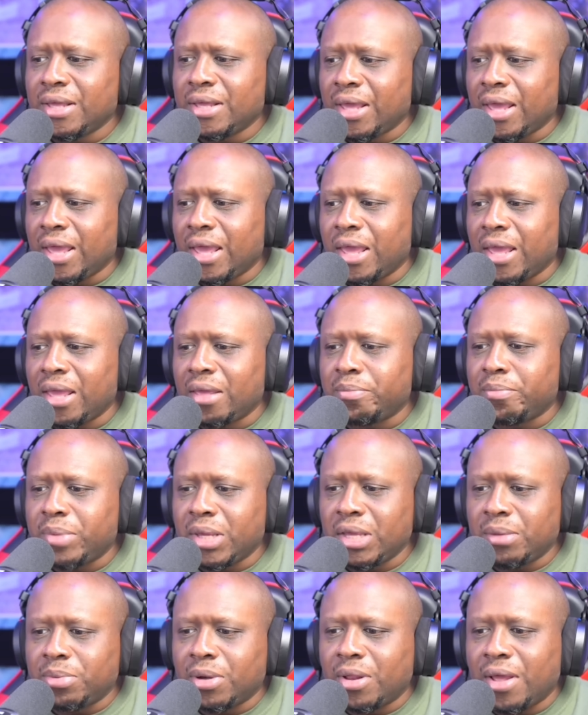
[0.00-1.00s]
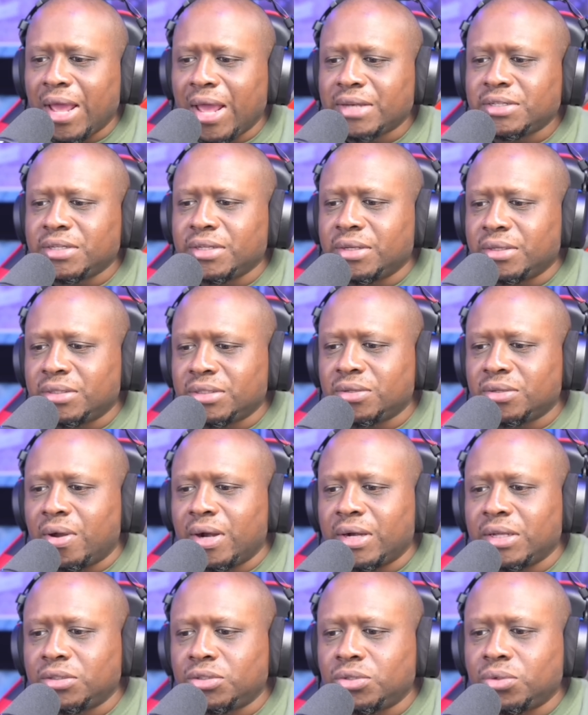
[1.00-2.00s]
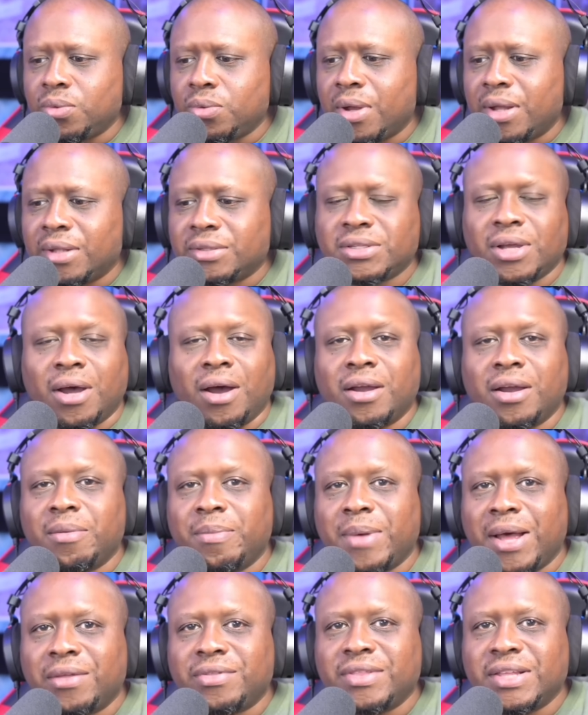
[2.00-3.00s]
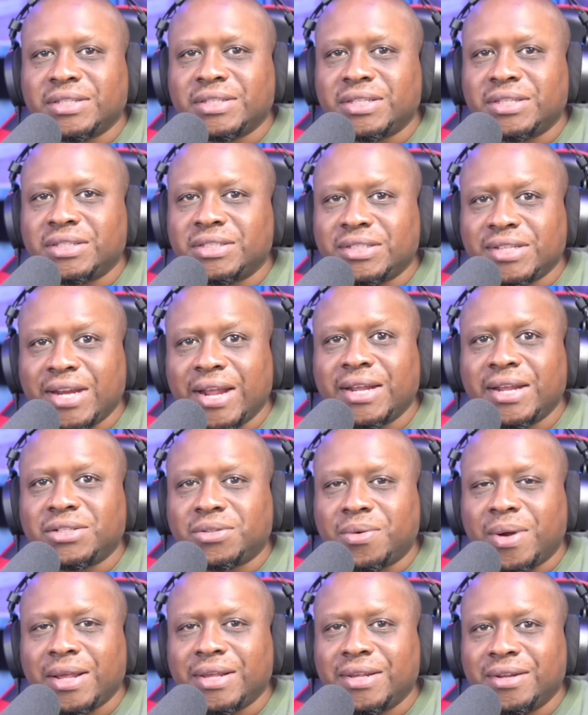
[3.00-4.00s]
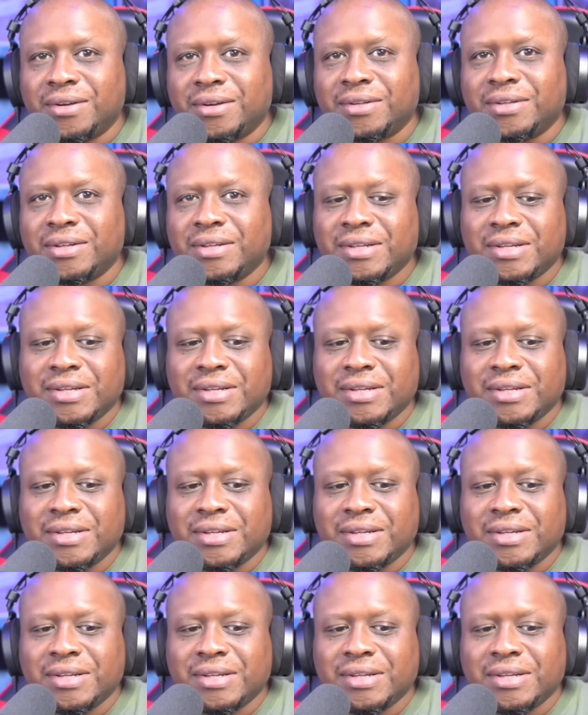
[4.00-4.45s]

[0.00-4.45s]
and people are actually starting to uh, talk about this exchange right here.